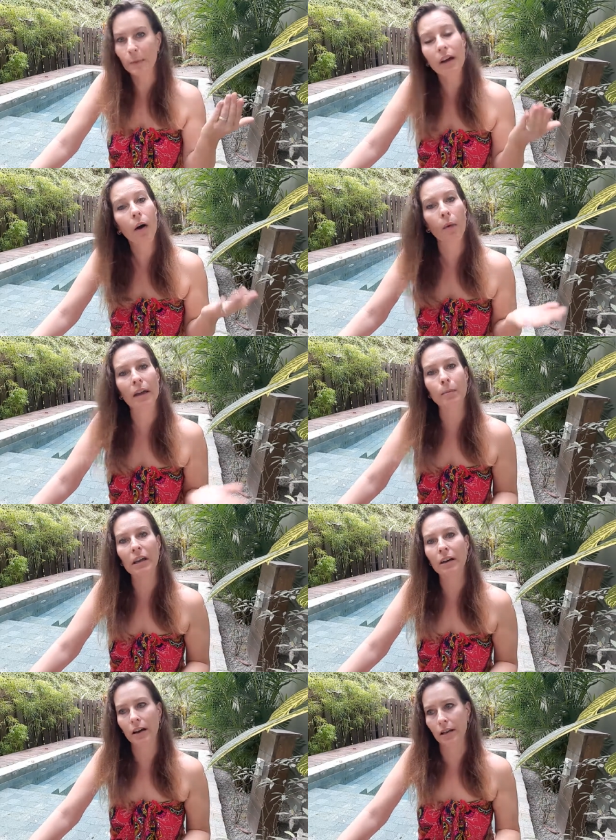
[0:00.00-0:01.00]
me going
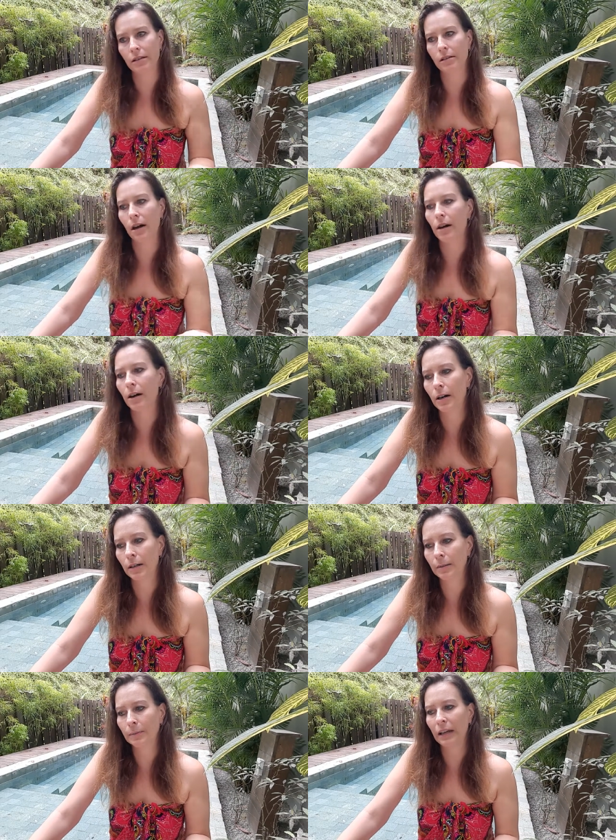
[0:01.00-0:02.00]
because,
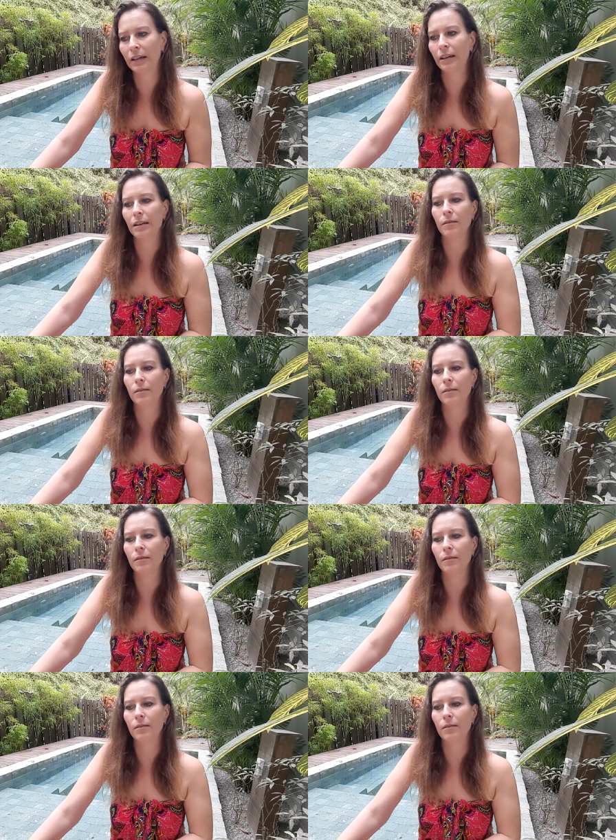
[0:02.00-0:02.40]
um, like,